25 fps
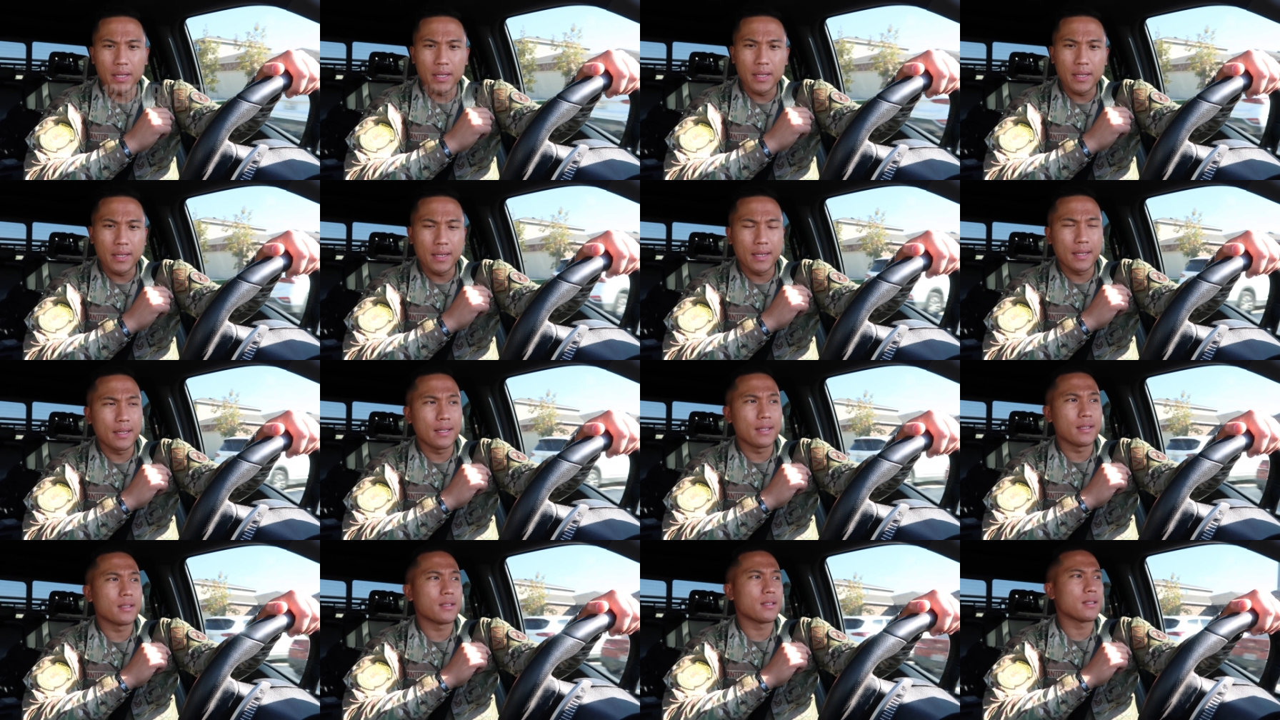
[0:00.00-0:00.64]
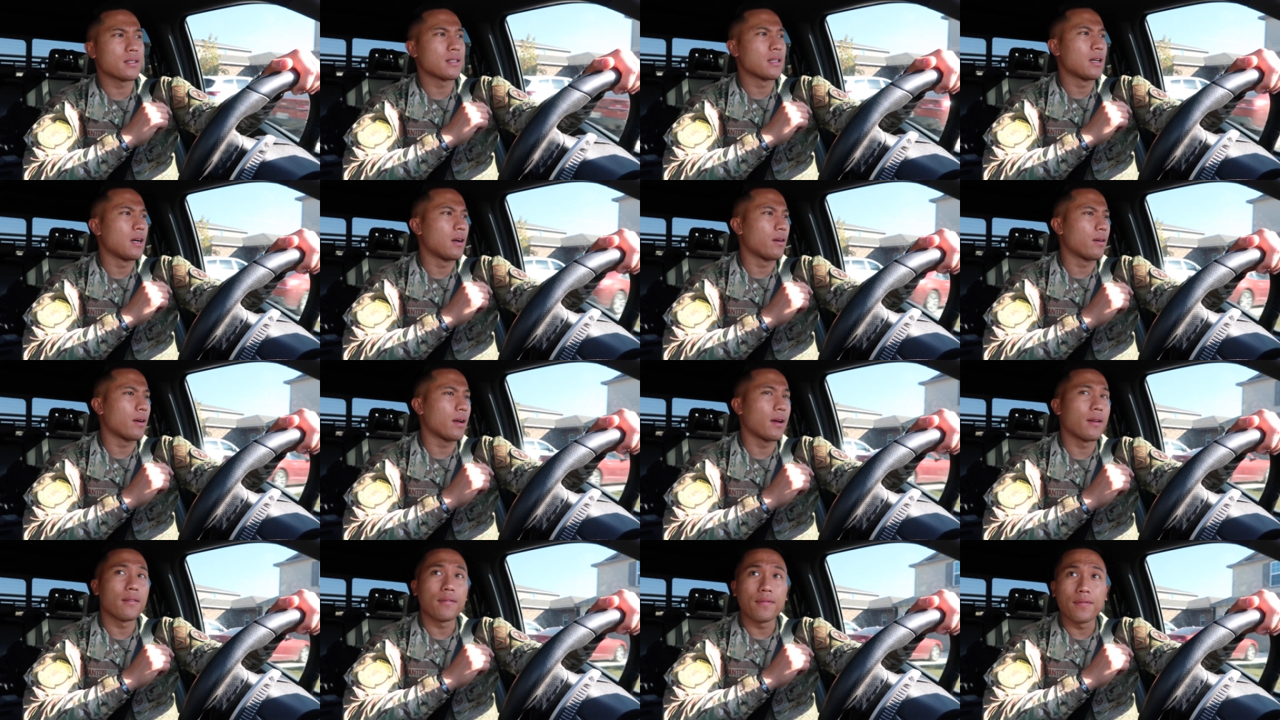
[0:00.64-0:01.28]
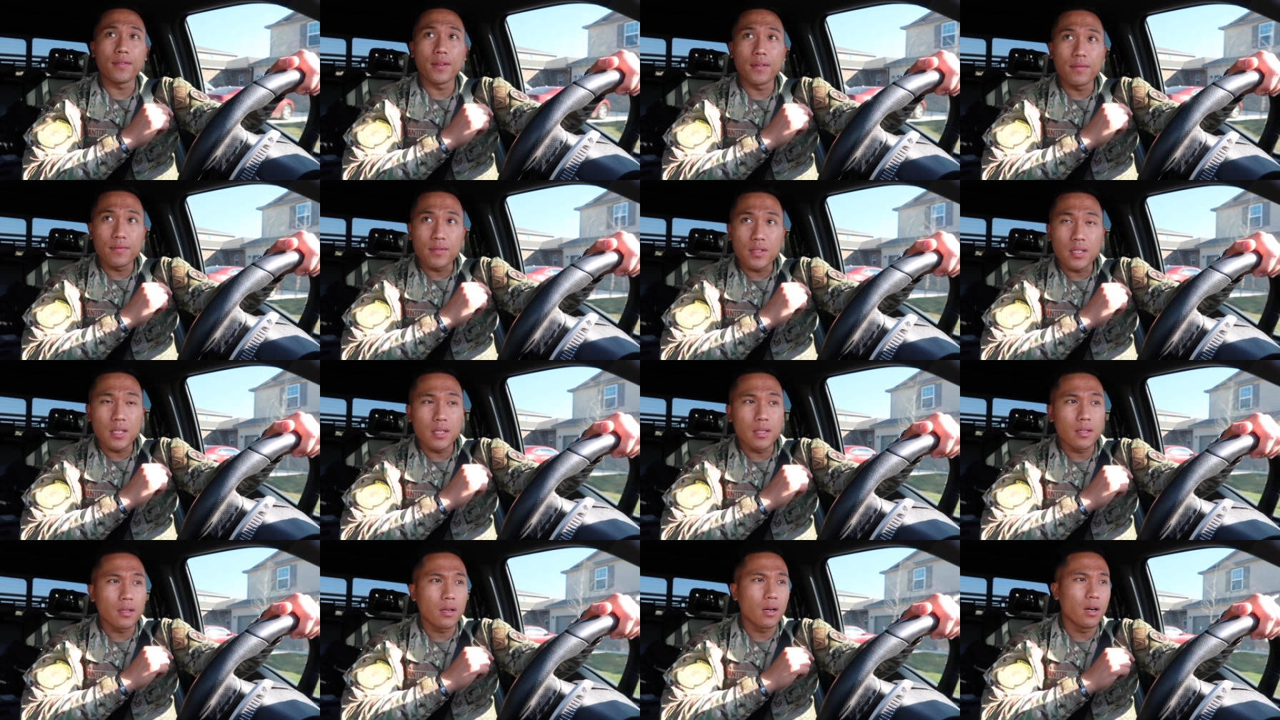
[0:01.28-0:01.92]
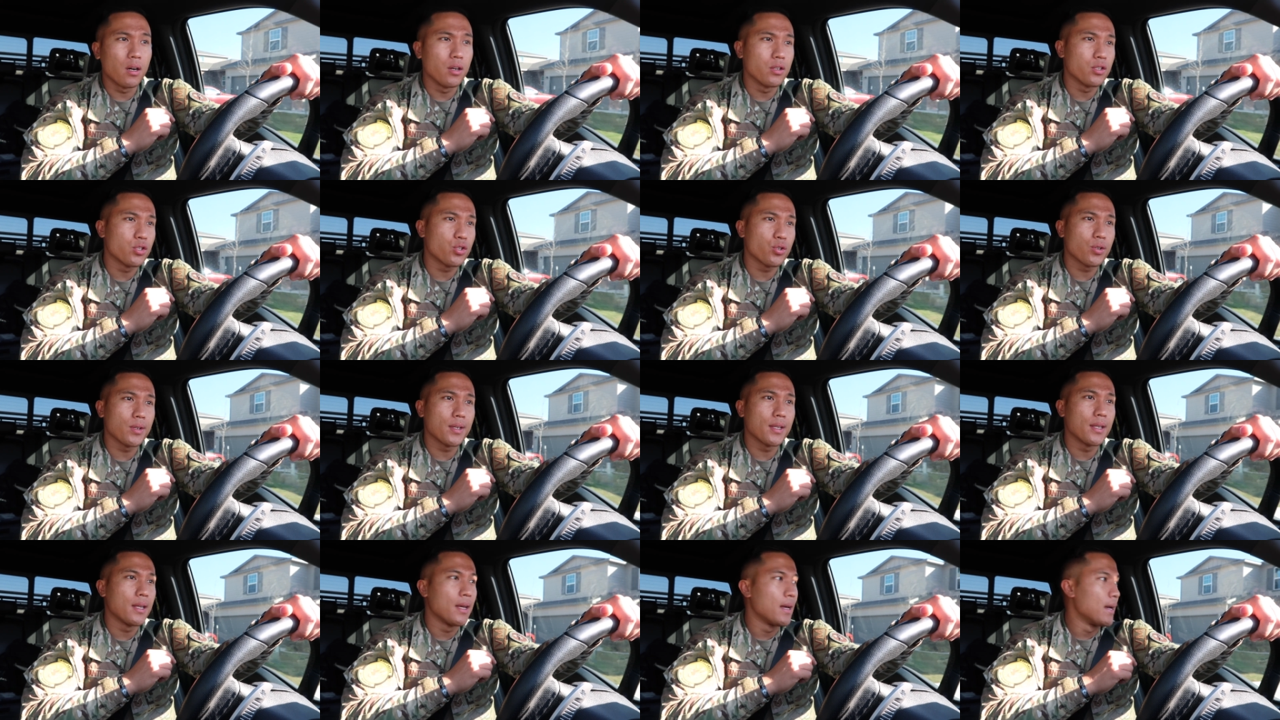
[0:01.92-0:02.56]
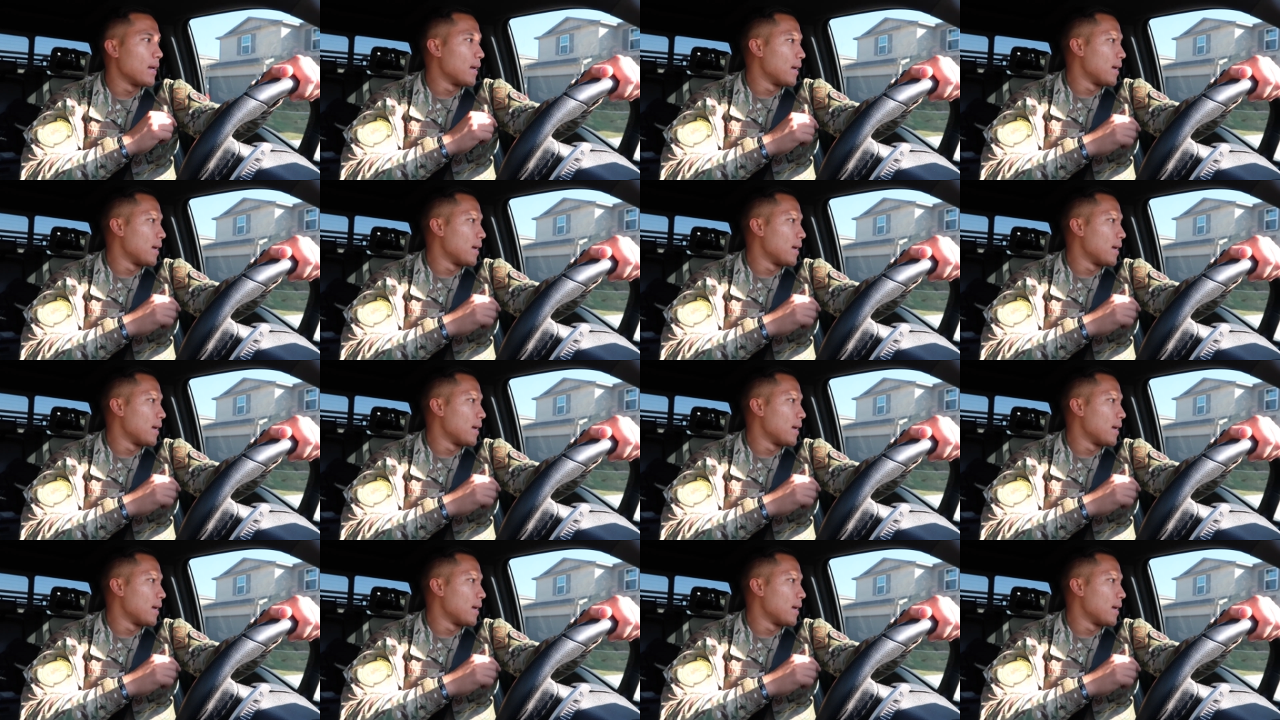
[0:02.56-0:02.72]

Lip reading: It is around 1500